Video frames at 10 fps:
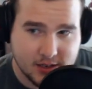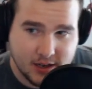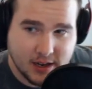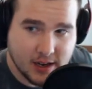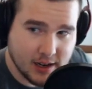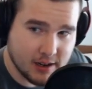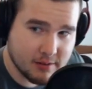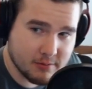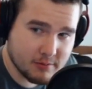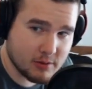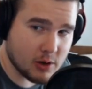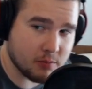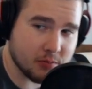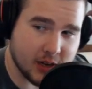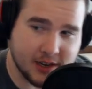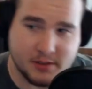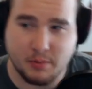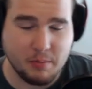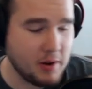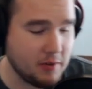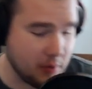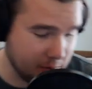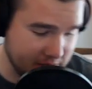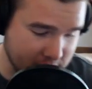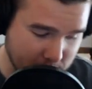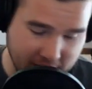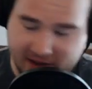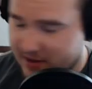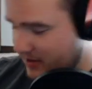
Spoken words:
well, I guess it'd be better if I went this way.